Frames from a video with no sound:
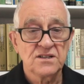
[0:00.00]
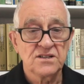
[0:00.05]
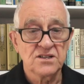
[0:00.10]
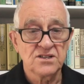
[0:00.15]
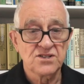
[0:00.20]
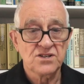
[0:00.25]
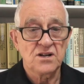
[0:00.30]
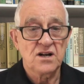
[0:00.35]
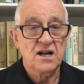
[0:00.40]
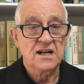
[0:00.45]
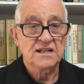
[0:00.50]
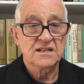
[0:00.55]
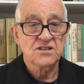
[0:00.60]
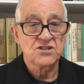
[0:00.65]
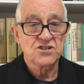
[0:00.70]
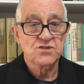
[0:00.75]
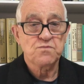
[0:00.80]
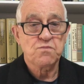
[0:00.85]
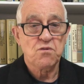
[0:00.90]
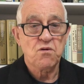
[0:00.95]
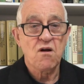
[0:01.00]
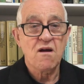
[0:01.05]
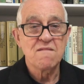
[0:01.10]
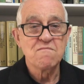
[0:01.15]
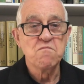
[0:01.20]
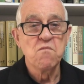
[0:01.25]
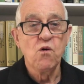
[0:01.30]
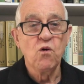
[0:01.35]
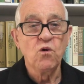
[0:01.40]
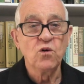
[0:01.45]
there's like this
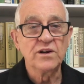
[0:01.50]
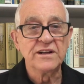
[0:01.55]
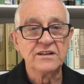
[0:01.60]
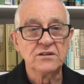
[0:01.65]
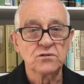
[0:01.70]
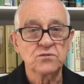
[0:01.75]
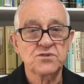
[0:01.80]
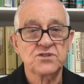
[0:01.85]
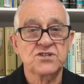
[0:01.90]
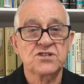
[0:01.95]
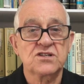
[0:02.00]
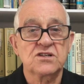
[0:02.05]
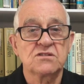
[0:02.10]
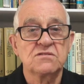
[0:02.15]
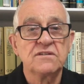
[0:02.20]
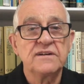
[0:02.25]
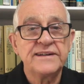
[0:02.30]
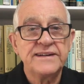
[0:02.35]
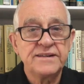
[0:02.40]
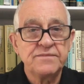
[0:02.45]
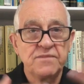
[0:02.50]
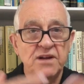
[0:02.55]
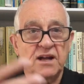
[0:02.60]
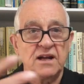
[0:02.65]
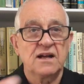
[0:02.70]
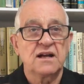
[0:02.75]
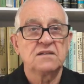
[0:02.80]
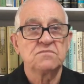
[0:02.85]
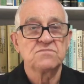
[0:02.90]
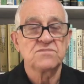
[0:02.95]
primordial scream that
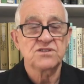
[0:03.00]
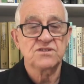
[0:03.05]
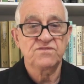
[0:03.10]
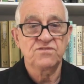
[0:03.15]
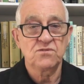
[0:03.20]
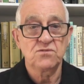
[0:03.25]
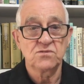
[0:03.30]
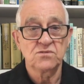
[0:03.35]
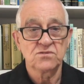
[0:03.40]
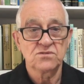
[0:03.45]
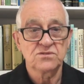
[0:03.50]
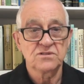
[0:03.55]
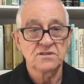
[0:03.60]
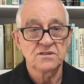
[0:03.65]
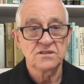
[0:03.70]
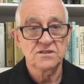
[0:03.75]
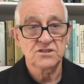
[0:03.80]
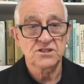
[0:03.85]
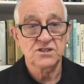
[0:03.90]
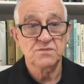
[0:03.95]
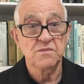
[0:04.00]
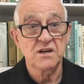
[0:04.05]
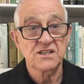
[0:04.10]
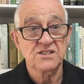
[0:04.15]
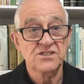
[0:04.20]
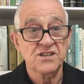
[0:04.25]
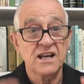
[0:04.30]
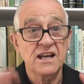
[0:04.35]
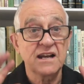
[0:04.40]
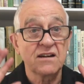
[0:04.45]
comes forth, and it just
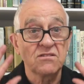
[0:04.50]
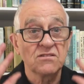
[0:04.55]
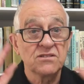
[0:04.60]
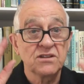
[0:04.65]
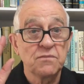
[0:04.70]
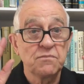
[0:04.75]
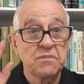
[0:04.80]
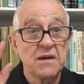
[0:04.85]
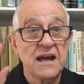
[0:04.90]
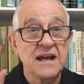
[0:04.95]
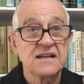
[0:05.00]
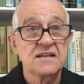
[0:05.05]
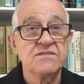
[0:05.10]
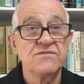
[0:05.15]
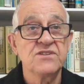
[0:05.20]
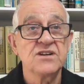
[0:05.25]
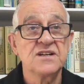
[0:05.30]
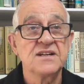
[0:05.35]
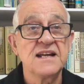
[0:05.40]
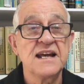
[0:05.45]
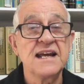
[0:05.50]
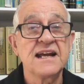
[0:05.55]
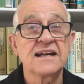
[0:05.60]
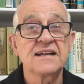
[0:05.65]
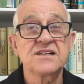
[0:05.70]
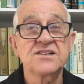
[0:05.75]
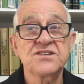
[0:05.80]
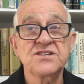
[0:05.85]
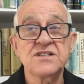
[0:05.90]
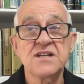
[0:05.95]
makes the hair on the back of your neck
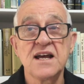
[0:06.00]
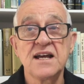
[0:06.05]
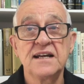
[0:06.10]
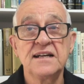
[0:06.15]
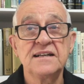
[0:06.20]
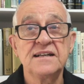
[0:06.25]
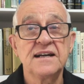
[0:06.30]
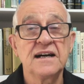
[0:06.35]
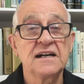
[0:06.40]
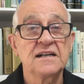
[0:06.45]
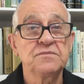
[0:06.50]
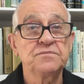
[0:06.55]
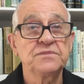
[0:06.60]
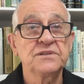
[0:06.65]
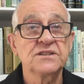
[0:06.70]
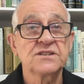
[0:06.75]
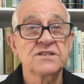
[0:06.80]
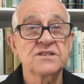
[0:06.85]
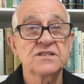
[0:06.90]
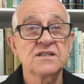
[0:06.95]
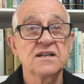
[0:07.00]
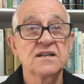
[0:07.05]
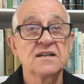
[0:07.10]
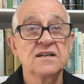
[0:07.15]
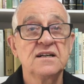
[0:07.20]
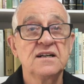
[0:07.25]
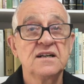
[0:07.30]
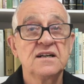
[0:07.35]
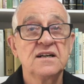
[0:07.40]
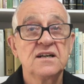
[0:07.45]
stand up. It's uh,
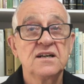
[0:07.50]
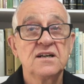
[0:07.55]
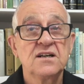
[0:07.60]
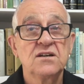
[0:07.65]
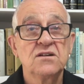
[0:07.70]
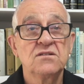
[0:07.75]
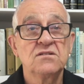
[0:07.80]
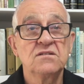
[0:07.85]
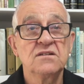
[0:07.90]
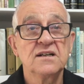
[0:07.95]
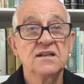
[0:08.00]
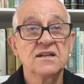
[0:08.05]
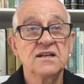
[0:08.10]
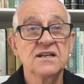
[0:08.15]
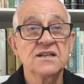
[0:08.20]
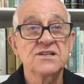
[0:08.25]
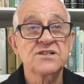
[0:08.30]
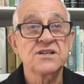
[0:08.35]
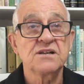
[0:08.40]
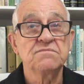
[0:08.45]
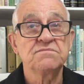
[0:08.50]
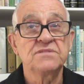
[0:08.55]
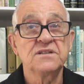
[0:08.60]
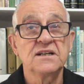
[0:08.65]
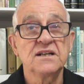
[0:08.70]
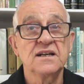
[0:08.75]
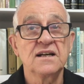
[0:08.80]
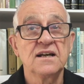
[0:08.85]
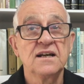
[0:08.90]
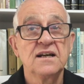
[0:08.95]
really
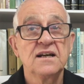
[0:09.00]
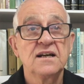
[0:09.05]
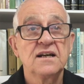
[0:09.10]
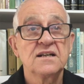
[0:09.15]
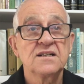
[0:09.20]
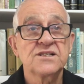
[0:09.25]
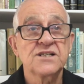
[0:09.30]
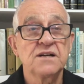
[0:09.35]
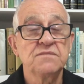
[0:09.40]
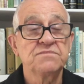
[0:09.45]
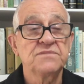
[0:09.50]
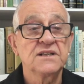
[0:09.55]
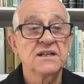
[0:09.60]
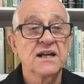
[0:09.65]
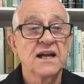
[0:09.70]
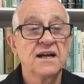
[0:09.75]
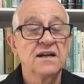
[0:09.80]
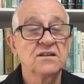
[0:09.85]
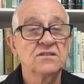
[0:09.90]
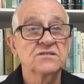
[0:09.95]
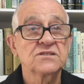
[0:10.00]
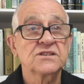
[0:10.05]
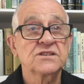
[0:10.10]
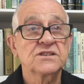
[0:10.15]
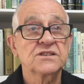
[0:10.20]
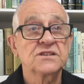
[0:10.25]
something, something else.